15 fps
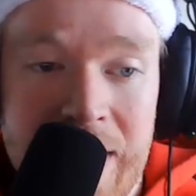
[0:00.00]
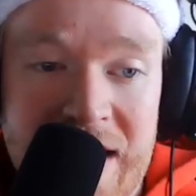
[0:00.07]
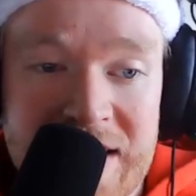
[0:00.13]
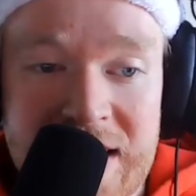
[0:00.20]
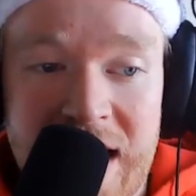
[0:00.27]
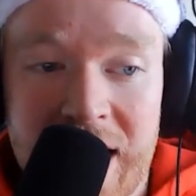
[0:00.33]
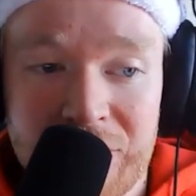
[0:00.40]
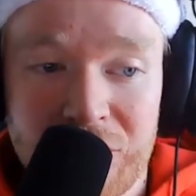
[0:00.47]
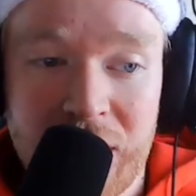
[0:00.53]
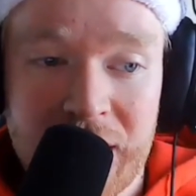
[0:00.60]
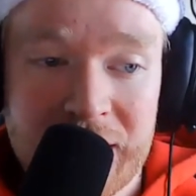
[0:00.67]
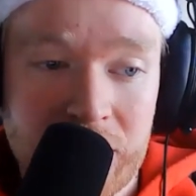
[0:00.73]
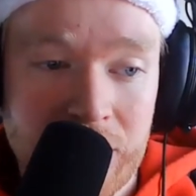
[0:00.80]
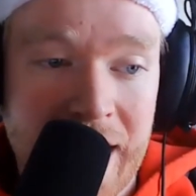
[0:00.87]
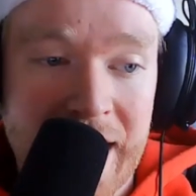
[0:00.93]
that's kind of
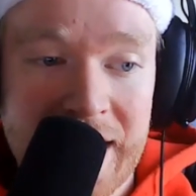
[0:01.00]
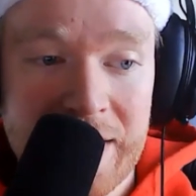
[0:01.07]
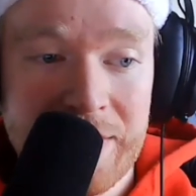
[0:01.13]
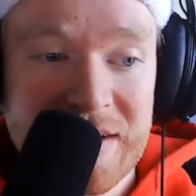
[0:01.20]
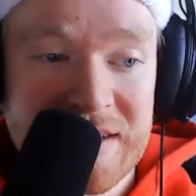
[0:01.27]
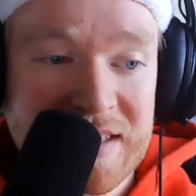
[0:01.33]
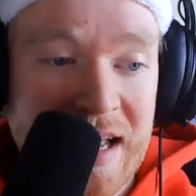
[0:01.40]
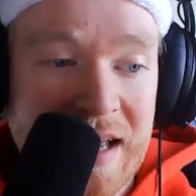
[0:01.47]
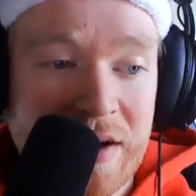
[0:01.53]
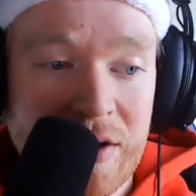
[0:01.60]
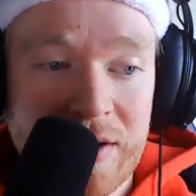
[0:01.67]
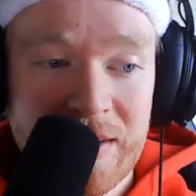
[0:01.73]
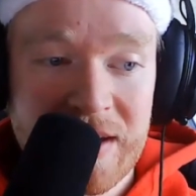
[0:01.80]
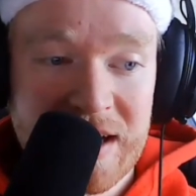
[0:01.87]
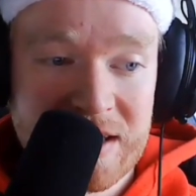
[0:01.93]
what granted him the
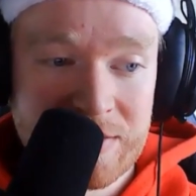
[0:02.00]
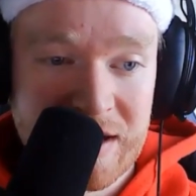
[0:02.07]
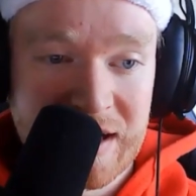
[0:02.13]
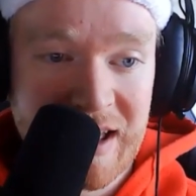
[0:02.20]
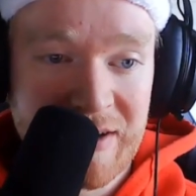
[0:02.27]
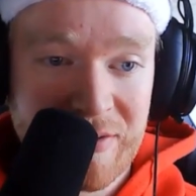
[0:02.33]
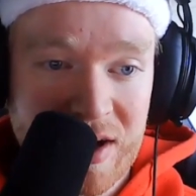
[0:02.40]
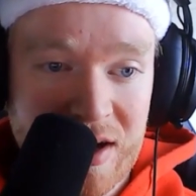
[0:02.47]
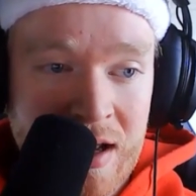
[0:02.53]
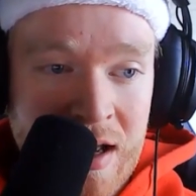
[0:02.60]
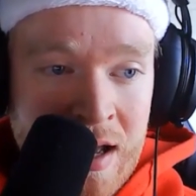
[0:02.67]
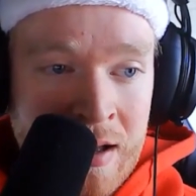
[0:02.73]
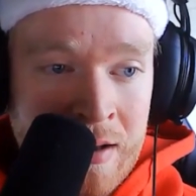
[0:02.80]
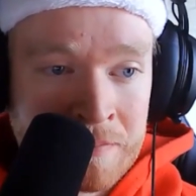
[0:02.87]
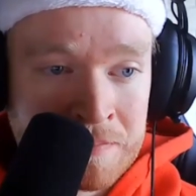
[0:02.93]
sainthood that he's been given.
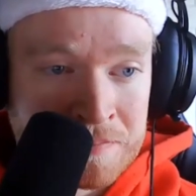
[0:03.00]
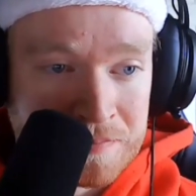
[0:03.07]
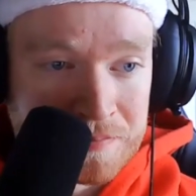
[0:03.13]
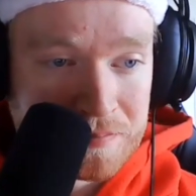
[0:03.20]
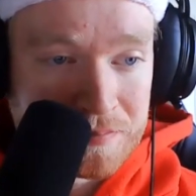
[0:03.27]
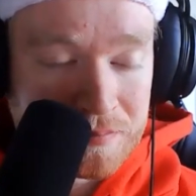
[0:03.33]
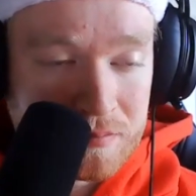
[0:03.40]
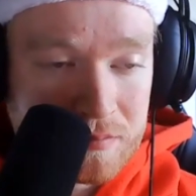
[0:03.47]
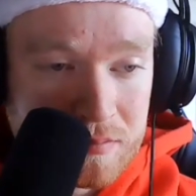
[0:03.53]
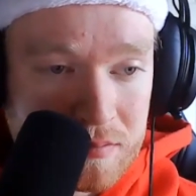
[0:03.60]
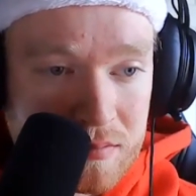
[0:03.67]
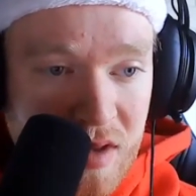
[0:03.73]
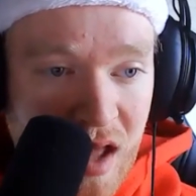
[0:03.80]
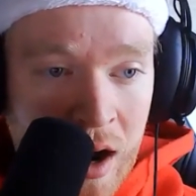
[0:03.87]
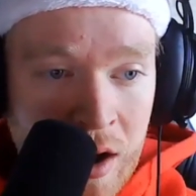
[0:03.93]

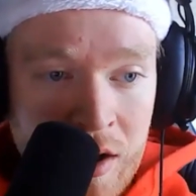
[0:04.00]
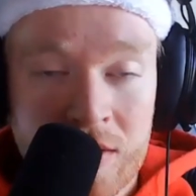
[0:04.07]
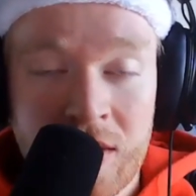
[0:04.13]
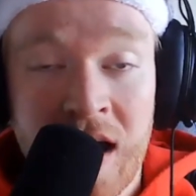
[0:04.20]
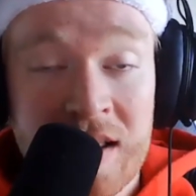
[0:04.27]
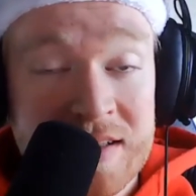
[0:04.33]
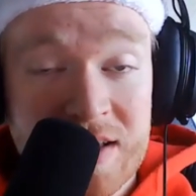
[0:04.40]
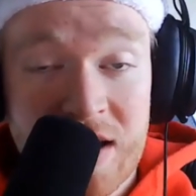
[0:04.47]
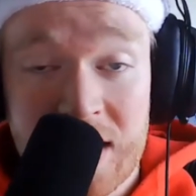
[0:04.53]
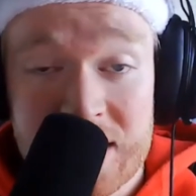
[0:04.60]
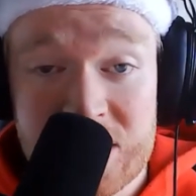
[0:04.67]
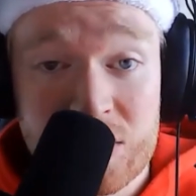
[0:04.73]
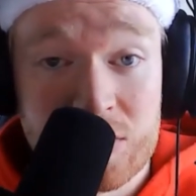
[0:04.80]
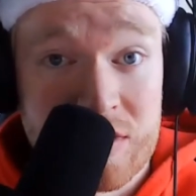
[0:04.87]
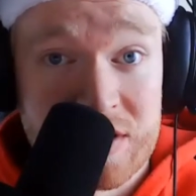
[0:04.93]
Heard lots and lots
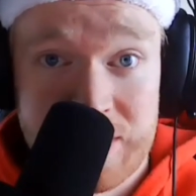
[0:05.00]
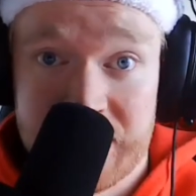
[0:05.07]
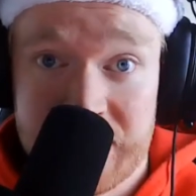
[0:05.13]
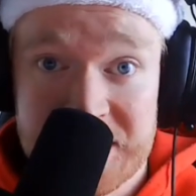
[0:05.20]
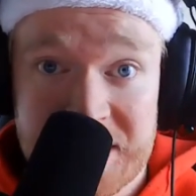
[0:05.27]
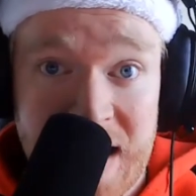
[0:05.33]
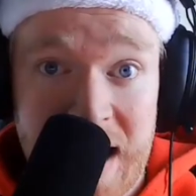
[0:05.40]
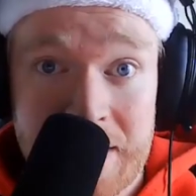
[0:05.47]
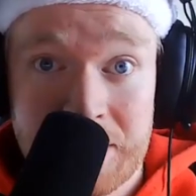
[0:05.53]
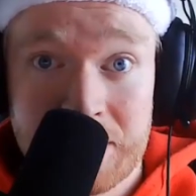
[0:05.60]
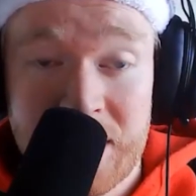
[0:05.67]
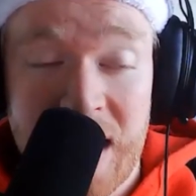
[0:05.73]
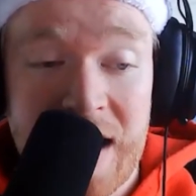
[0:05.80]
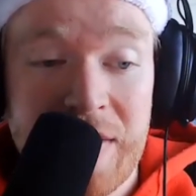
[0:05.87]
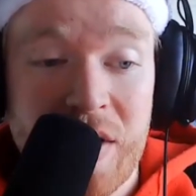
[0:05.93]
of stories about this guy.
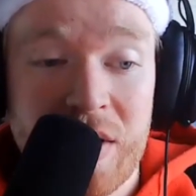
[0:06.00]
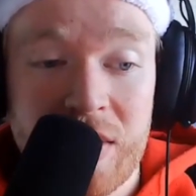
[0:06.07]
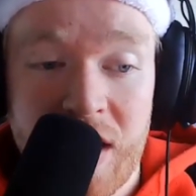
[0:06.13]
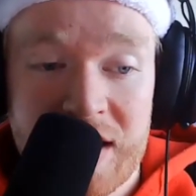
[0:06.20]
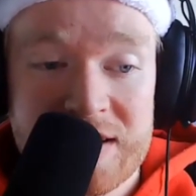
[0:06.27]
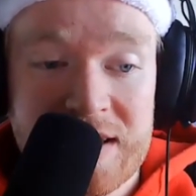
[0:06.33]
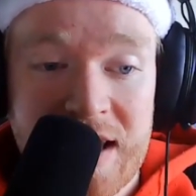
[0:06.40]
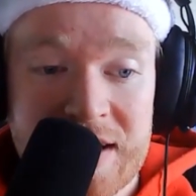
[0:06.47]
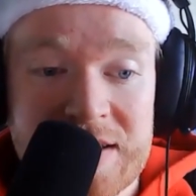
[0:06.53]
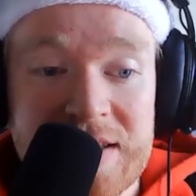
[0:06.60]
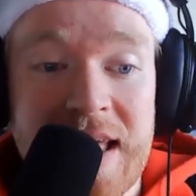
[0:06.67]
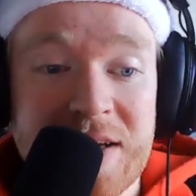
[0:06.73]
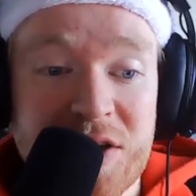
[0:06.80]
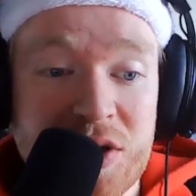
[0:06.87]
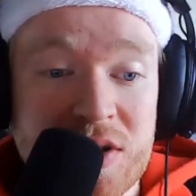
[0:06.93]
Okay, there are lots and lots of
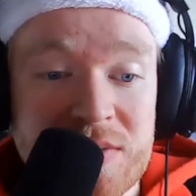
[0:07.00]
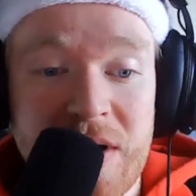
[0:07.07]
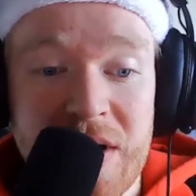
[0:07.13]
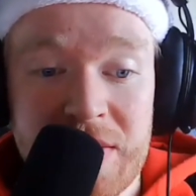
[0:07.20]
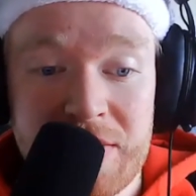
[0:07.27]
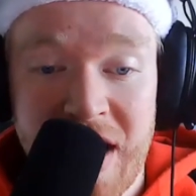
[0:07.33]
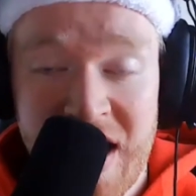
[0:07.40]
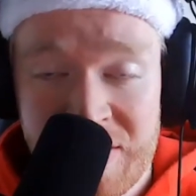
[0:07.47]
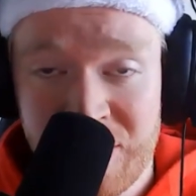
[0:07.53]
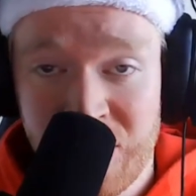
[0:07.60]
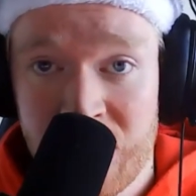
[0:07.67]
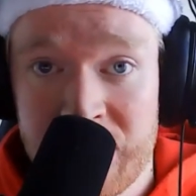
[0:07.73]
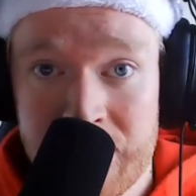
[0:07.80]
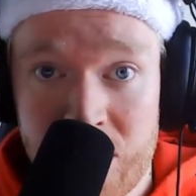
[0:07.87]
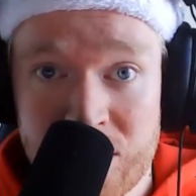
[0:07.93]
legends, but by
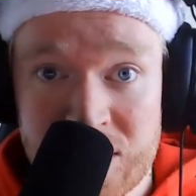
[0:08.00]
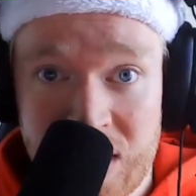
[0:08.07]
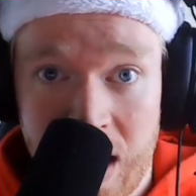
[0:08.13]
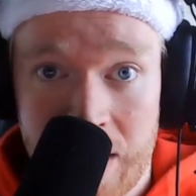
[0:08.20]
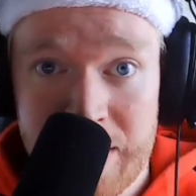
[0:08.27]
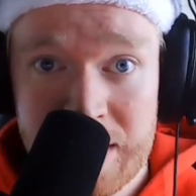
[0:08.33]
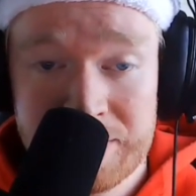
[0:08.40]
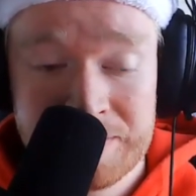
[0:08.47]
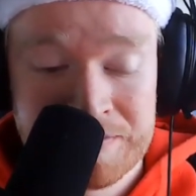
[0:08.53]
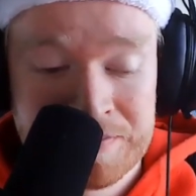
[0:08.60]
far the most common,